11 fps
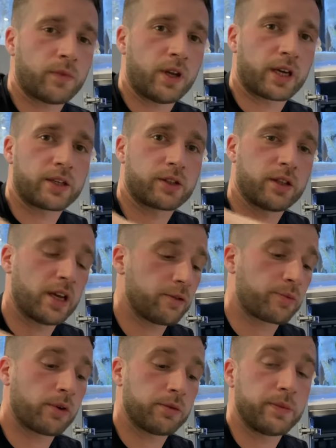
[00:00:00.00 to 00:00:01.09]
Okay, so the other
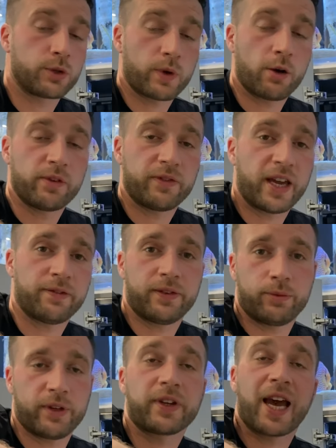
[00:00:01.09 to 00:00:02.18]
problem as well with
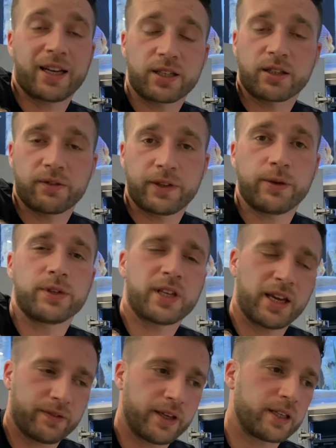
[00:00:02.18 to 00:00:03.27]
effort with canister filters,
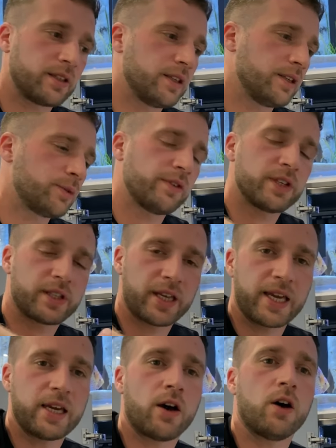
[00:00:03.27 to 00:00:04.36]
FXs, whether it's the
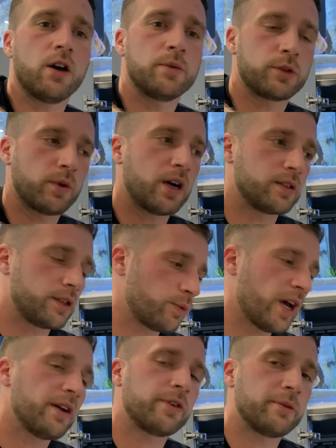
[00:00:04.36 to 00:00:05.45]
Eheims, Azis,
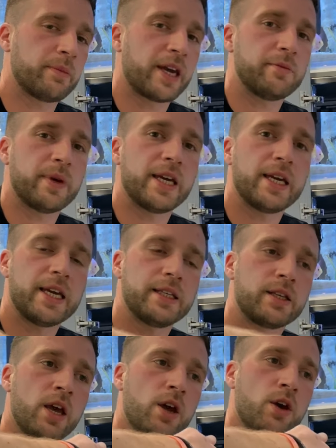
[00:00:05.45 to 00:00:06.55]
whatever it may be, is
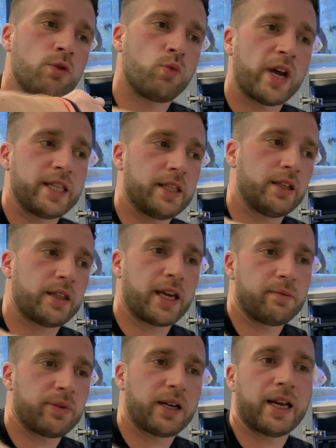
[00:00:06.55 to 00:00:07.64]
when
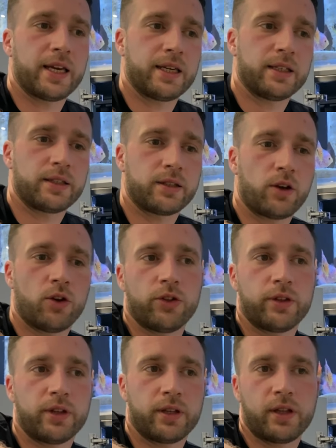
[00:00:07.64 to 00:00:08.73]
they place
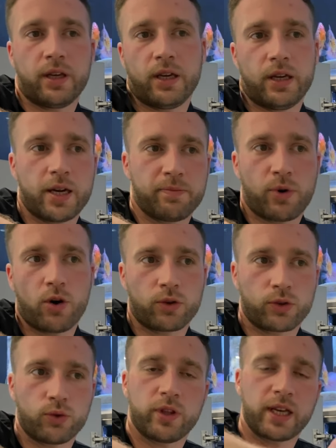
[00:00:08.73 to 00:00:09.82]
on the
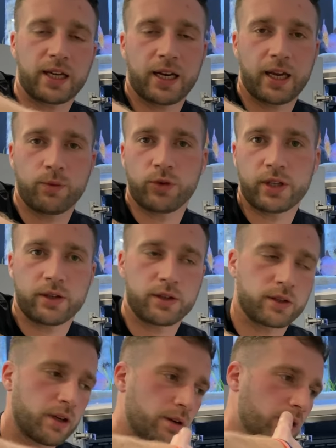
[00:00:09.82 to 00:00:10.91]
box or they claim what it is,
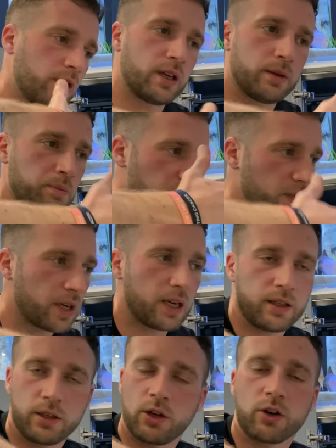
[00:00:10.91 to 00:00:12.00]
so again, say
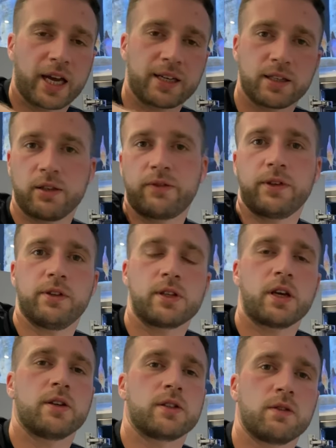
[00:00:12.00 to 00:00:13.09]
that you've got a canister fill that
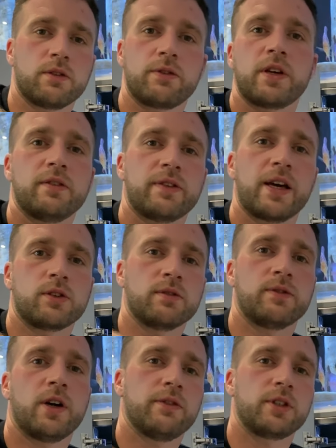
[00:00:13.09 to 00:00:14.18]
turns over
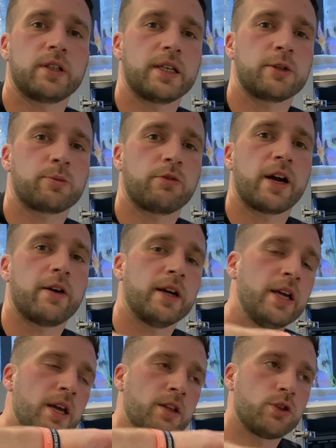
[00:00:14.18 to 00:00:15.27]
3,500 litres per hour,
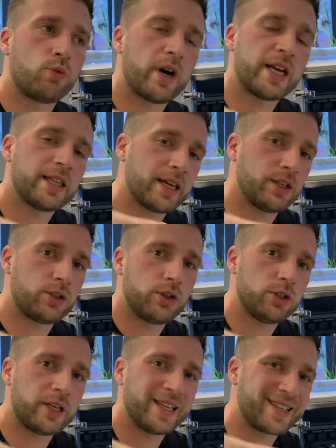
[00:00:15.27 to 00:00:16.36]
the way that is
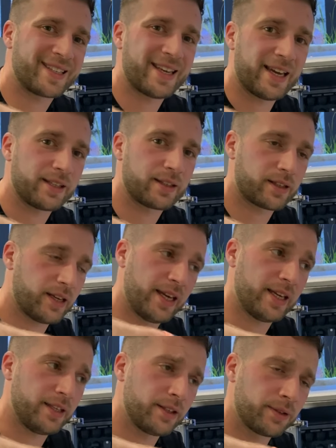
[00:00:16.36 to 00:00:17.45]
usually assessed
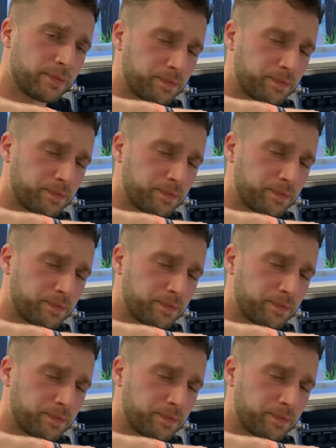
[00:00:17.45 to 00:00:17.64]
is